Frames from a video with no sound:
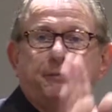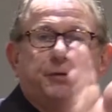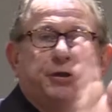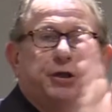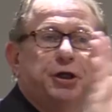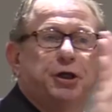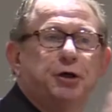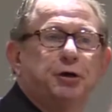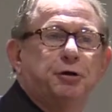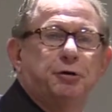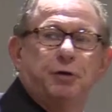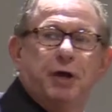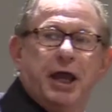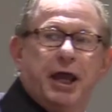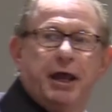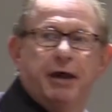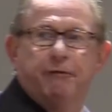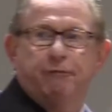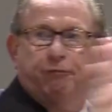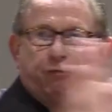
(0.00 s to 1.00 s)
you
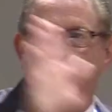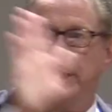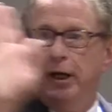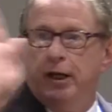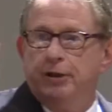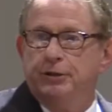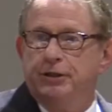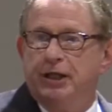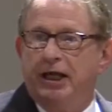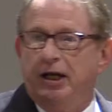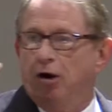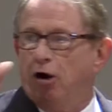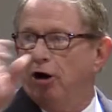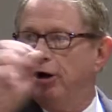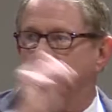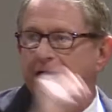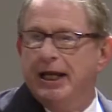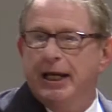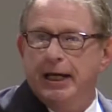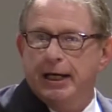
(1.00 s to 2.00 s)
have friends that are
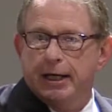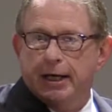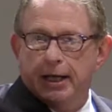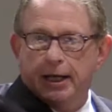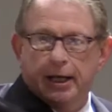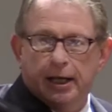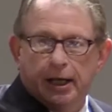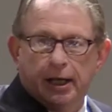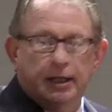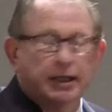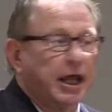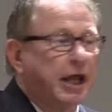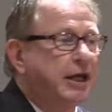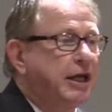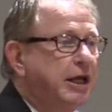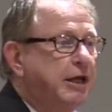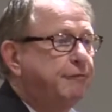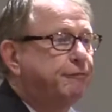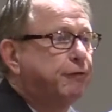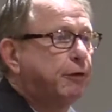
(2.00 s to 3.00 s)
needy and they
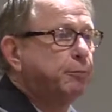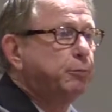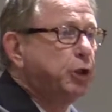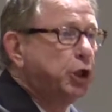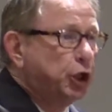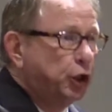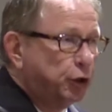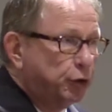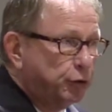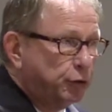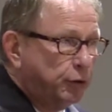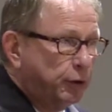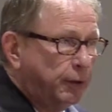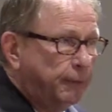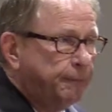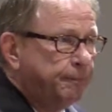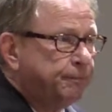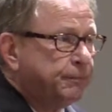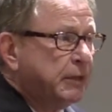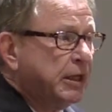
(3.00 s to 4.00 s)
need from you,
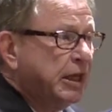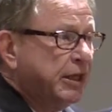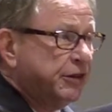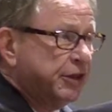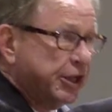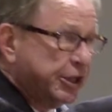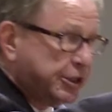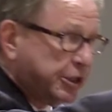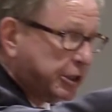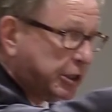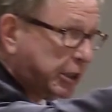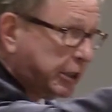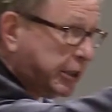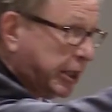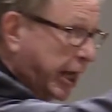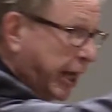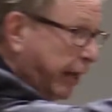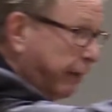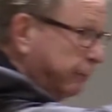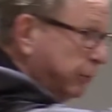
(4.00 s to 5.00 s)
this is a
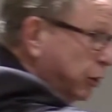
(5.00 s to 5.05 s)
time